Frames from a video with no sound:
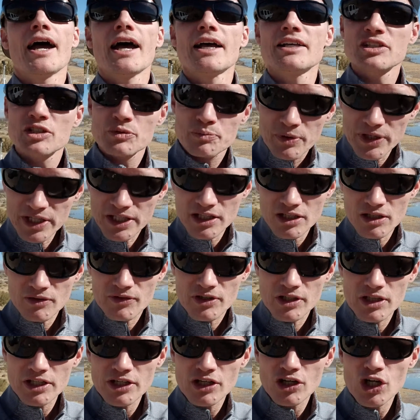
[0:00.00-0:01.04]
Speaking of
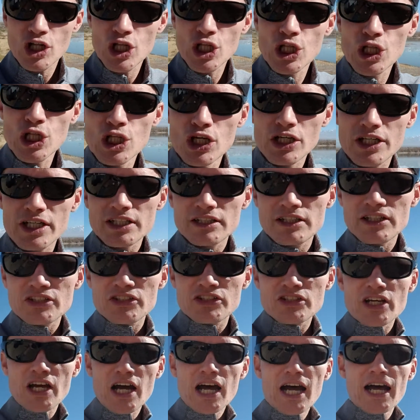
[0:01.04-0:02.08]
clear, look at this
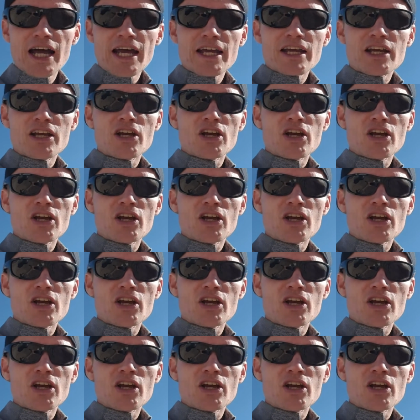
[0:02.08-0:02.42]
sky.